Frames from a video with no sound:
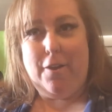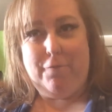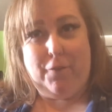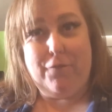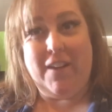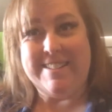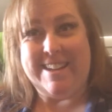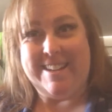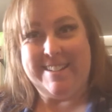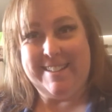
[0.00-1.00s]
For
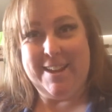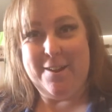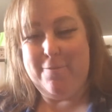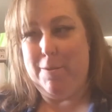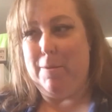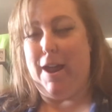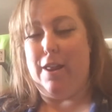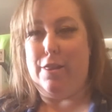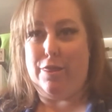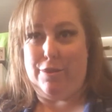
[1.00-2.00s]
funsies, we
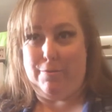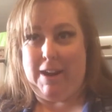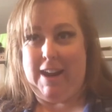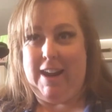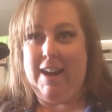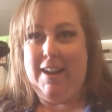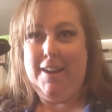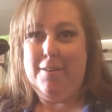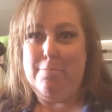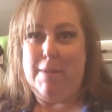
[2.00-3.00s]
put three
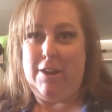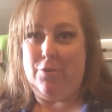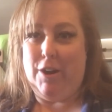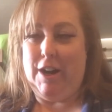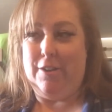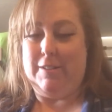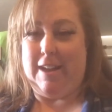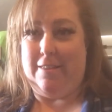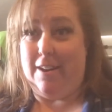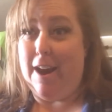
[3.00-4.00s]
mint
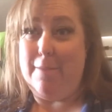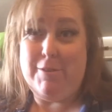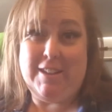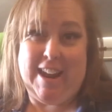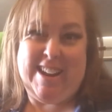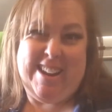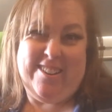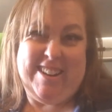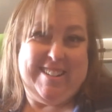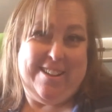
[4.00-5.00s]
Oreos on there. I'm just kind of
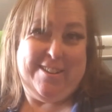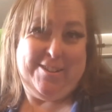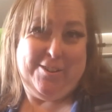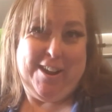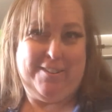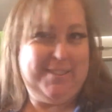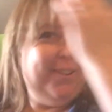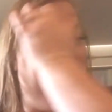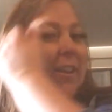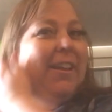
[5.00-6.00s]
curious how they turn out.
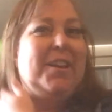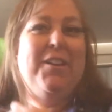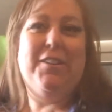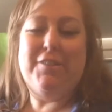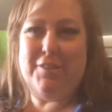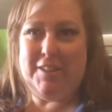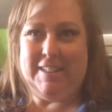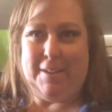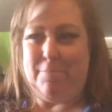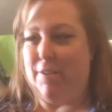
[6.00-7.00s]
So, so
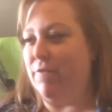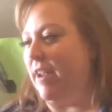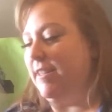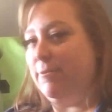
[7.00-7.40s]
just something fun.